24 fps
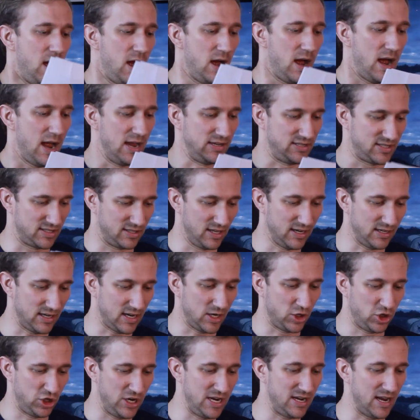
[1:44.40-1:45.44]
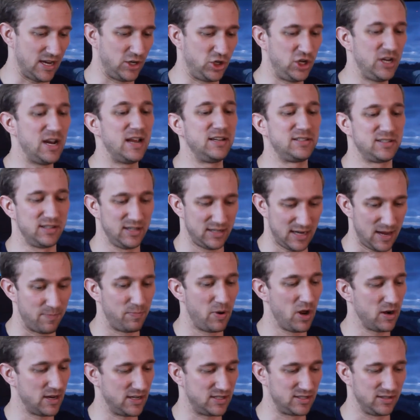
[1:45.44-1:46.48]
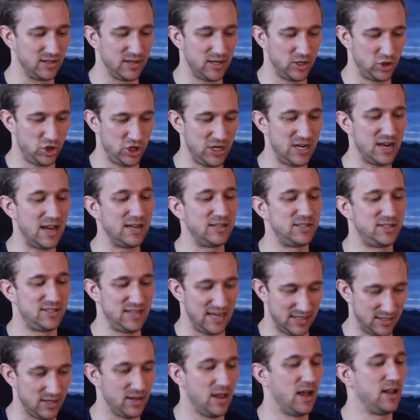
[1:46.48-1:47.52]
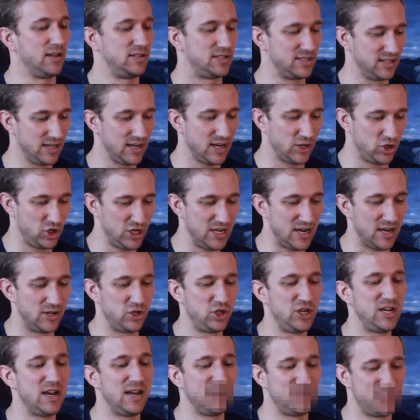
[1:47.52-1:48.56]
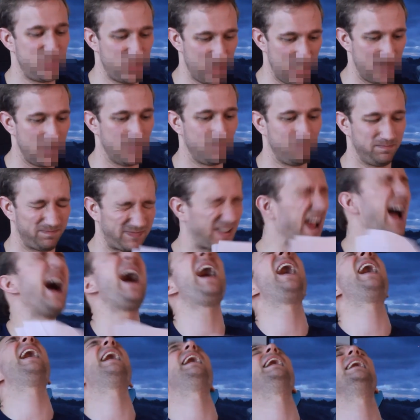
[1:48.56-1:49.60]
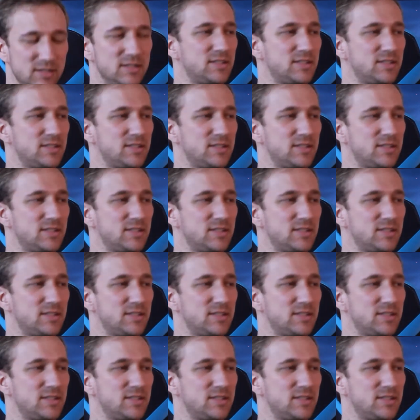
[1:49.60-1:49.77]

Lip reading: I slit a sheet I slit, upon a slitted sheet I sit. I slit a sheet I... God!